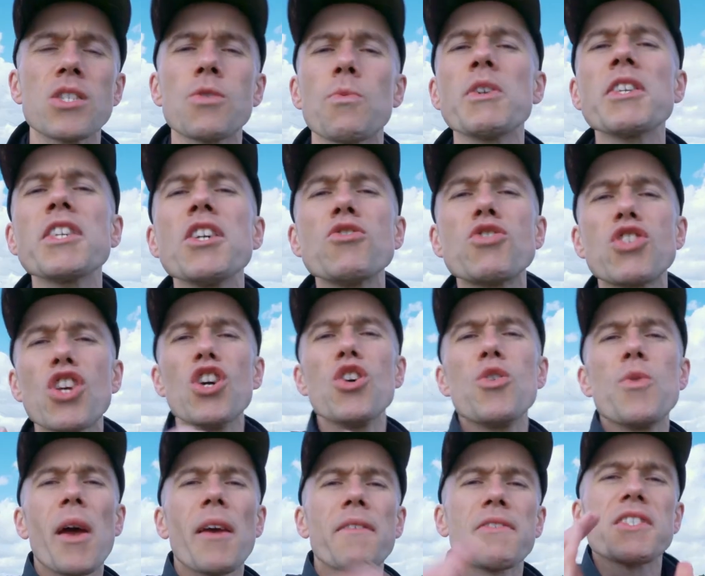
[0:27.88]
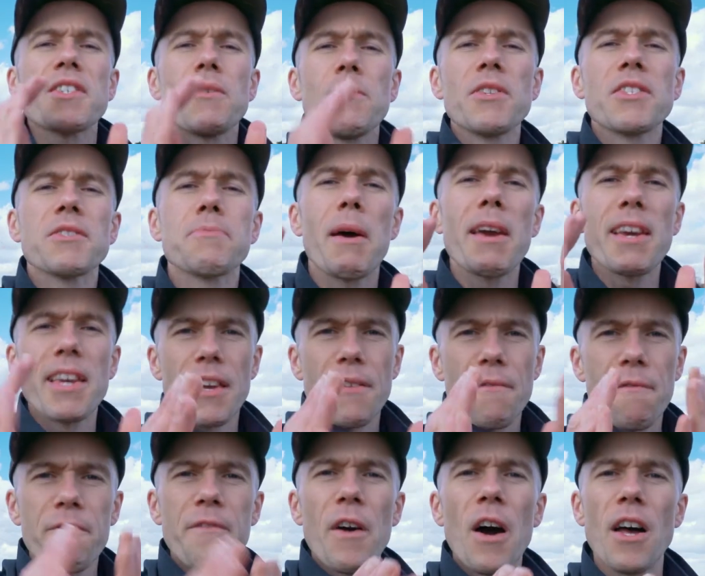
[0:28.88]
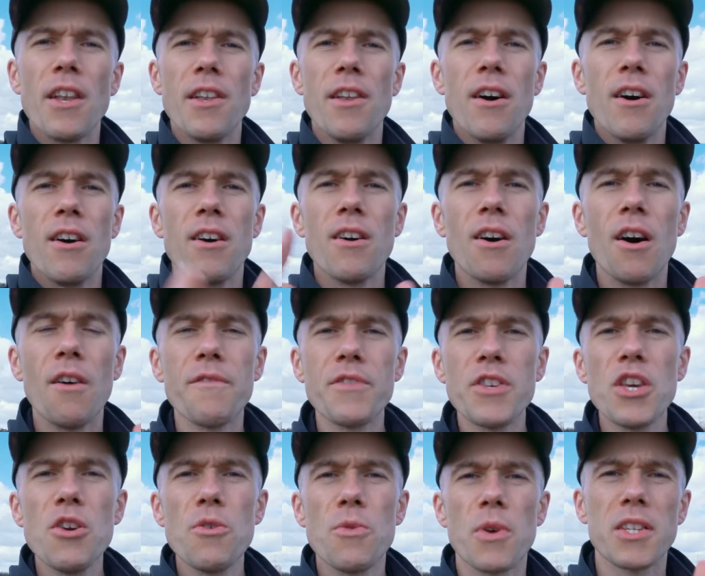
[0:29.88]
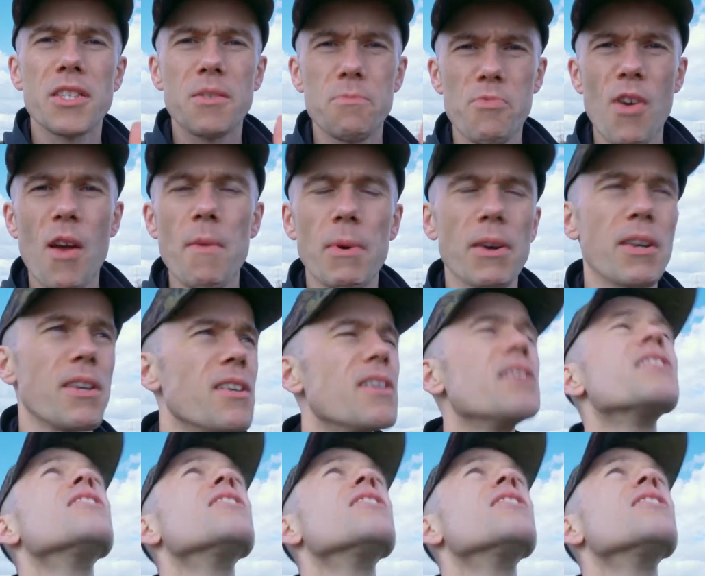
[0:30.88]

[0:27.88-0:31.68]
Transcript: So what do you do if someone's making fun of you as a prepper?